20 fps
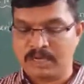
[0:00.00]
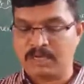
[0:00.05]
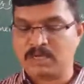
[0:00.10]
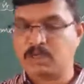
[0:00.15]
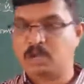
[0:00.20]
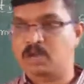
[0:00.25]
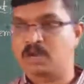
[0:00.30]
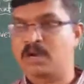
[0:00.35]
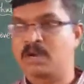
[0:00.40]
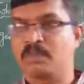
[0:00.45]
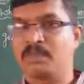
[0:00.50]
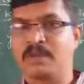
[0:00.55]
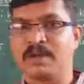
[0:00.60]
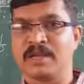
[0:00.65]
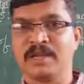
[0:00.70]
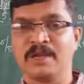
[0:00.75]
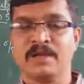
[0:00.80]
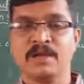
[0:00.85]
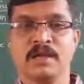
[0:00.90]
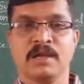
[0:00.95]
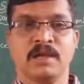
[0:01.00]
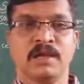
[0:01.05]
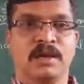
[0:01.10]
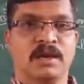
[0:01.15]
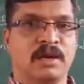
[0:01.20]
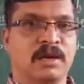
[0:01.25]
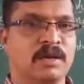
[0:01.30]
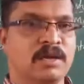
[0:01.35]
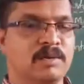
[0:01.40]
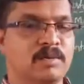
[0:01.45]
It should not be
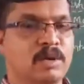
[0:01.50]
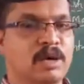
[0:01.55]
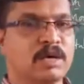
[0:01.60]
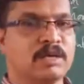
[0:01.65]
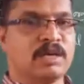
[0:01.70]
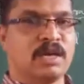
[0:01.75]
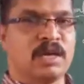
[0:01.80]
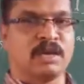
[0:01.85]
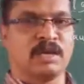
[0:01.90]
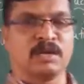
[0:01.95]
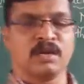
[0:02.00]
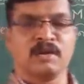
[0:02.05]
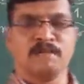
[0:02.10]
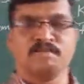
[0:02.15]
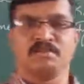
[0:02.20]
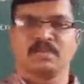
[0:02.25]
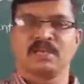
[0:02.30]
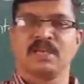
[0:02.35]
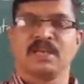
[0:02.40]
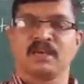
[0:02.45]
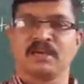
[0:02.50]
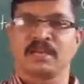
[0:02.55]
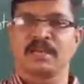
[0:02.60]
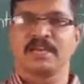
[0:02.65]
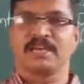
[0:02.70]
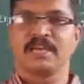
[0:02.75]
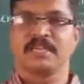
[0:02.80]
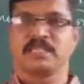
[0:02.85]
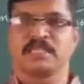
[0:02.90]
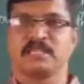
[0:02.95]
invoked or
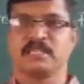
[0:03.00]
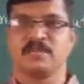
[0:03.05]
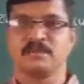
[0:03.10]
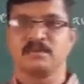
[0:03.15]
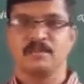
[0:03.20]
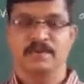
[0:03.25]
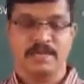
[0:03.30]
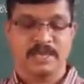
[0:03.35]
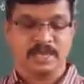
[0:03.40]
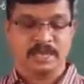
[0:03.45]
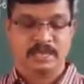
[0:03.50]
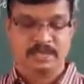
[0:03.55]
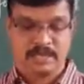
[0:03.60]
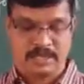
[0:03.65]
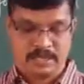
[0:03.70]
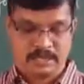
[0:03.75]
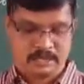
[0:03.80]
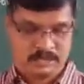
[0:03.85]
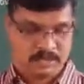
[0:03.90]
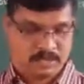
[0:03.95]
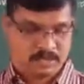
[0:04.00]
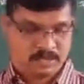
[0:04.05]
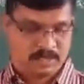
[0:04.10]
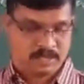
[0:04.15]
encouraged by others.